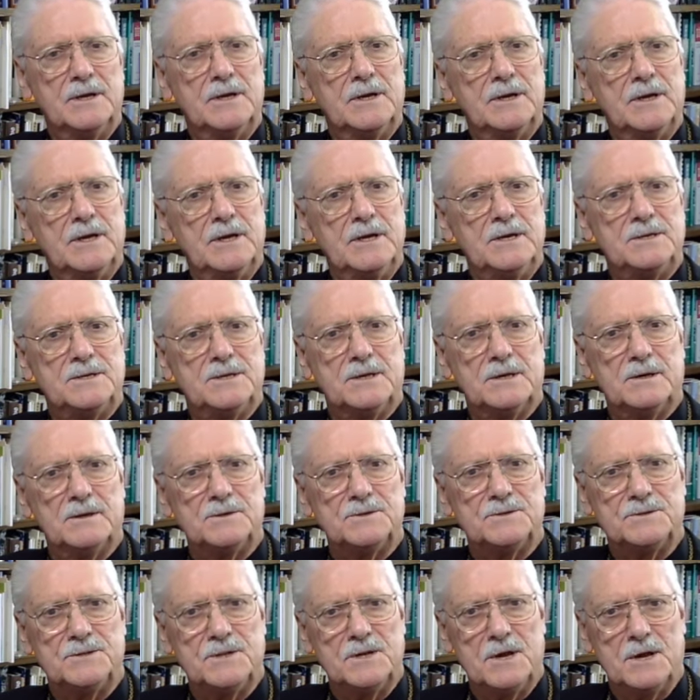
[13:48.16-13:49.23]
he
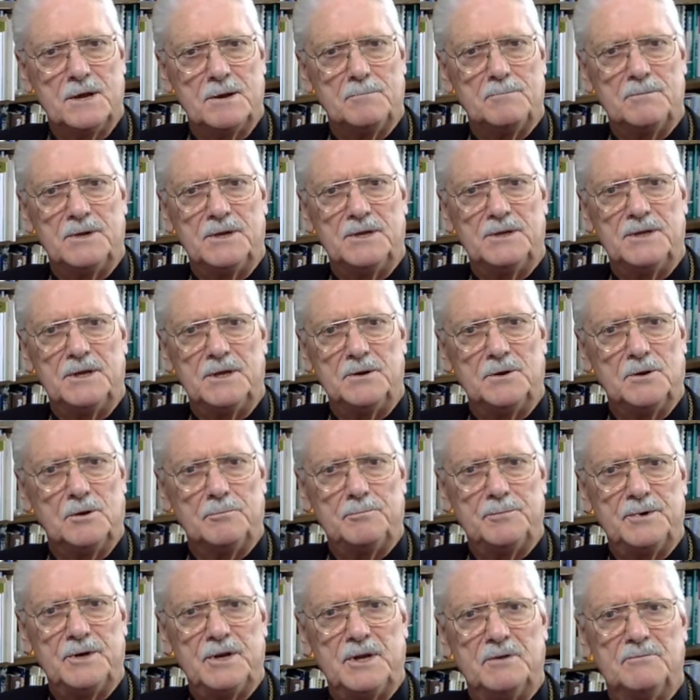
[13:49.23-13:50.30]
tells them in the
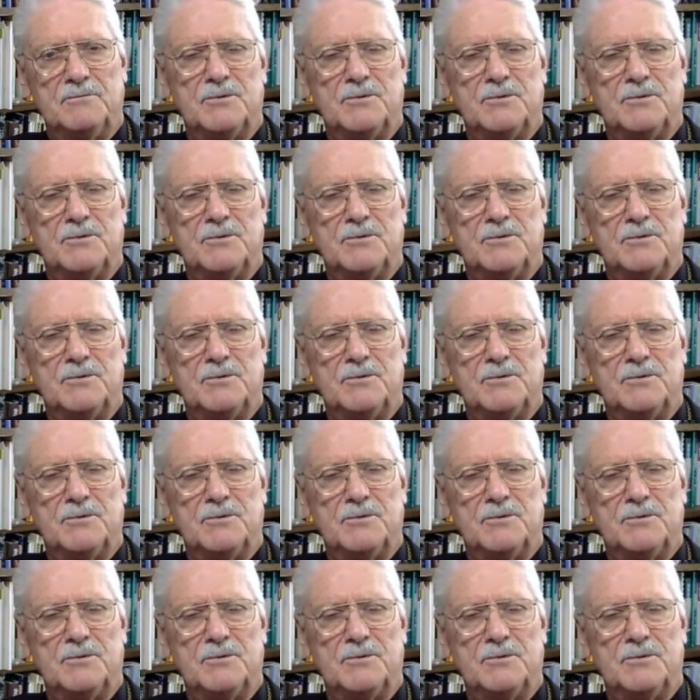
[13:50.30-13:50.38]
opening